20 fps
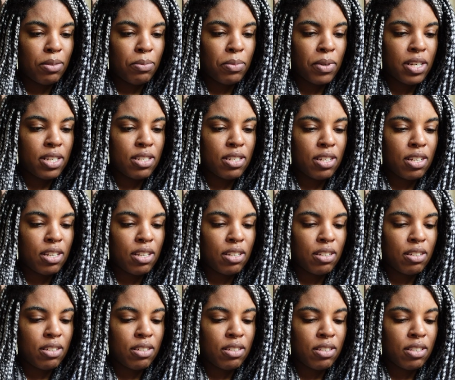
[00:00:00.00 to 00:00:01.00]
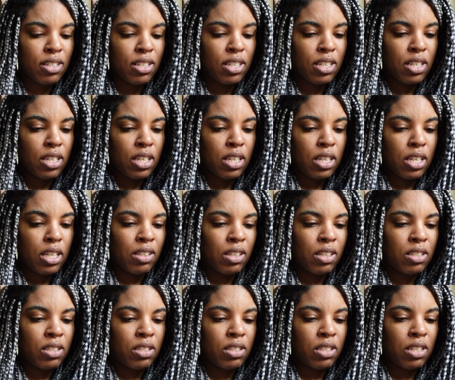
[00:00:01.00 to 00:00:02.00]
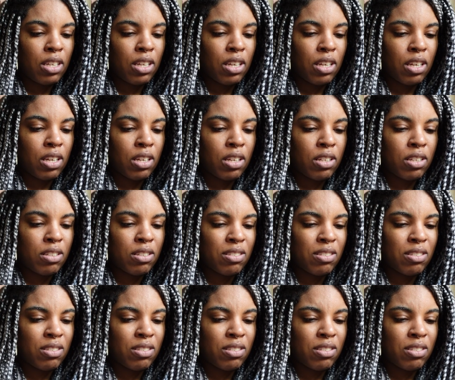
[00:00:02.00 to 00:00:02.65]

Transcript: depressing. Let's see.